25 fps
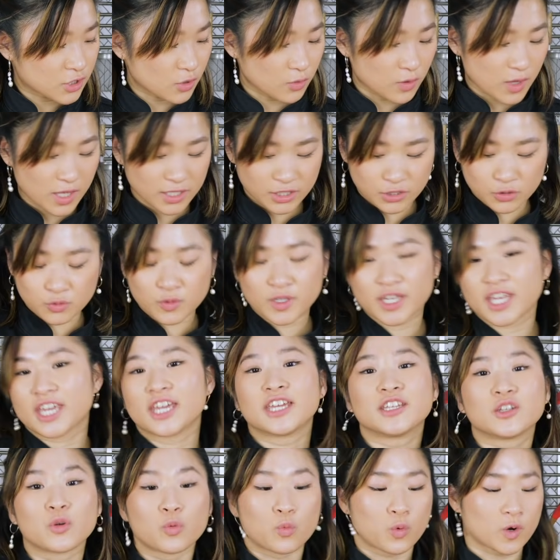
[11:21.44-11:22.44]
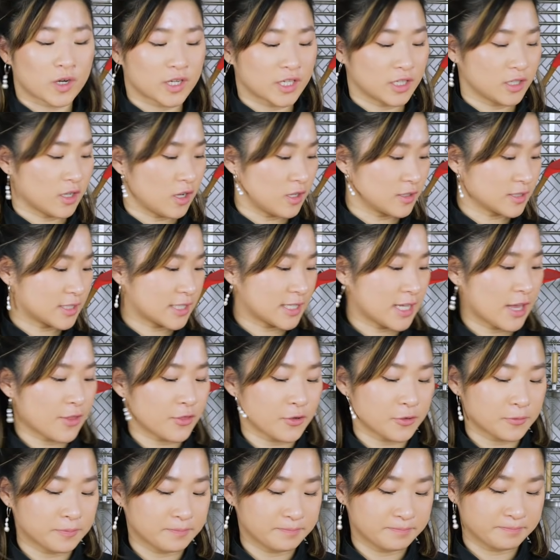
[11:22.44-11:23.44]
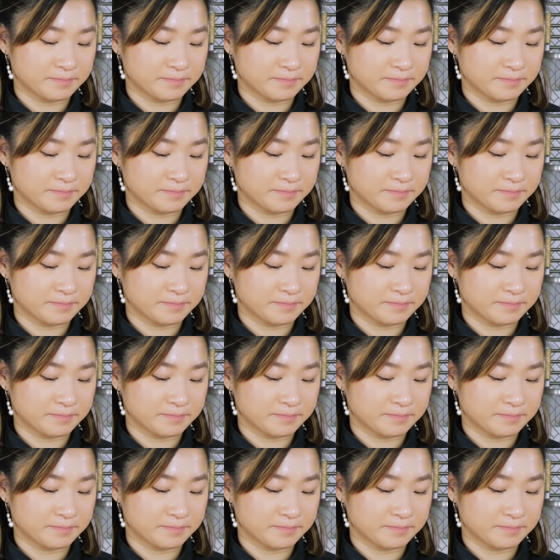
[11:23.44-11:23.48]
so that you can work it all together.